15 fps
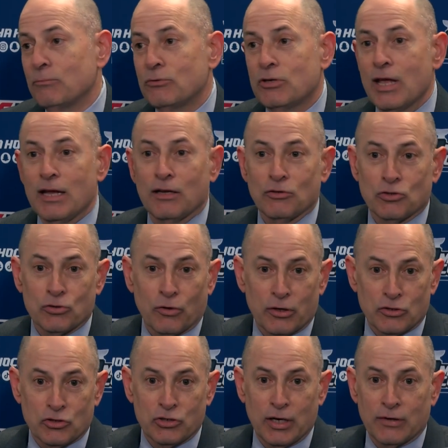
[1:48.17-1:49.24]
taking
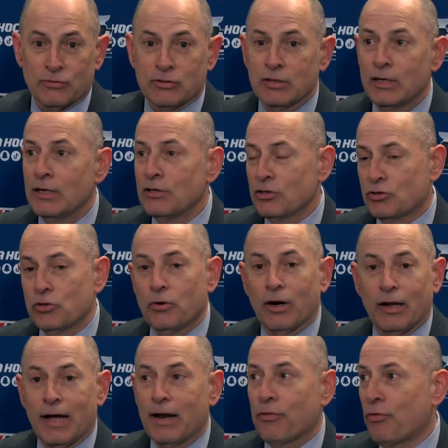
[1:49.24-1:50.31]
short shifts, just doing a
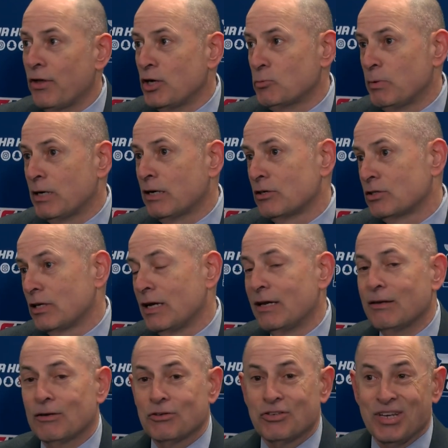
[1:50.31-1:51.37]
lot of things, because
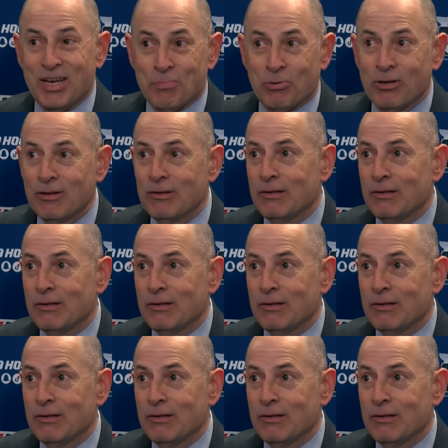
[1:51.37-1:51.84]
again, they're deep,